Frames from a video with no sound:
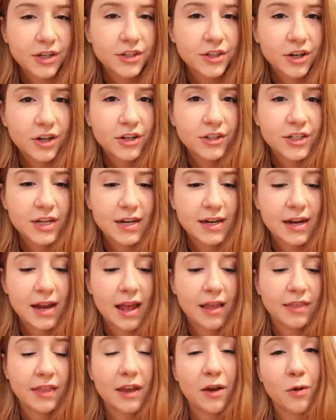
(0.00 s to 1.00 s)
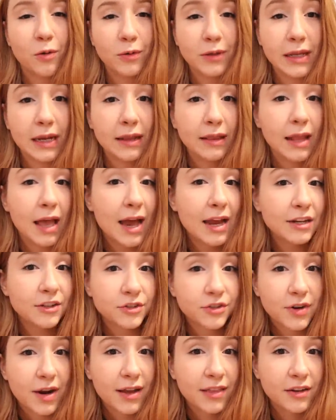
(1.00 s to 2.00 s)
detergent and they only line
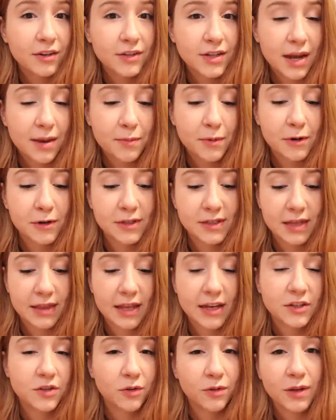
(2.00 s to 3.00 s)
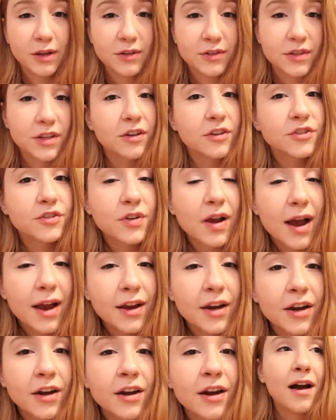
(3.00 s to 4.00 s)
dry their diapers and they don't use their
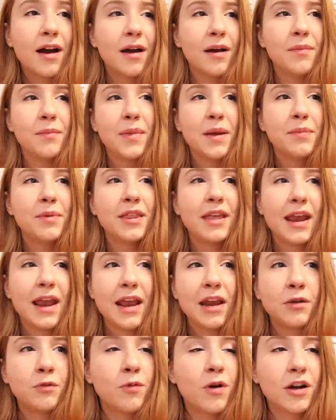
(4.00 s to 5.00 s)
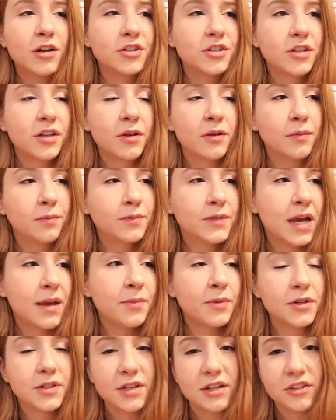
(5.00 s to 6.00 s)
dryer. Um, maybe they hand wash their
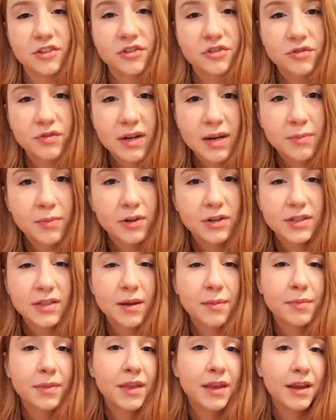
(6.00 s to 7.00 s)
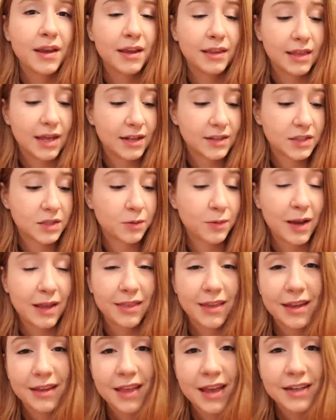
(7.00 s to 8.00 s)
diapers in a stream or something and that's the way
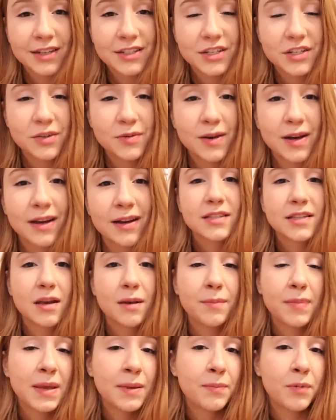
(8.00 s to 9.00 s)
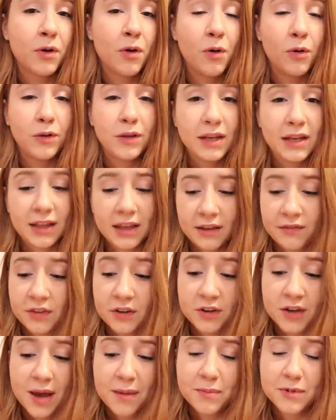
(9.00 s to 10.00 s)
they like to do it. Some people only leave
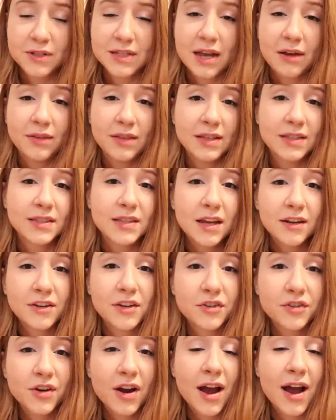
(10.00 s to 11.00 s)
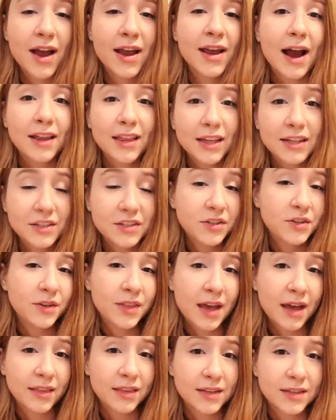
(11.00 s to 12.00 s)
their diapers out in the sun to dry. I like to do
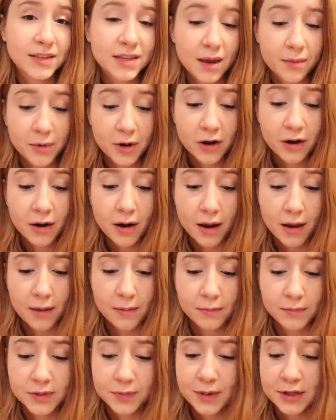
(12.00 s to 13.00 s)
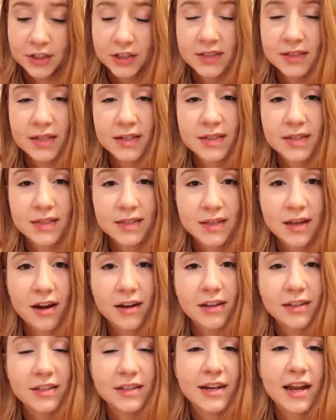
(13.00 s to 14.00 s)
that in the summer, um, especially since the
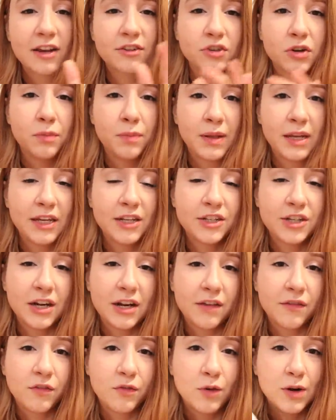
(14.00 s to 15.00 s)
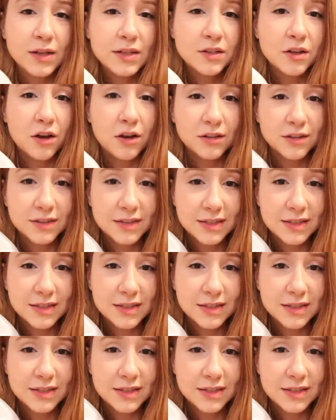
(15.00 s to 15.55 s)
sun is a natural bleach and it avoids all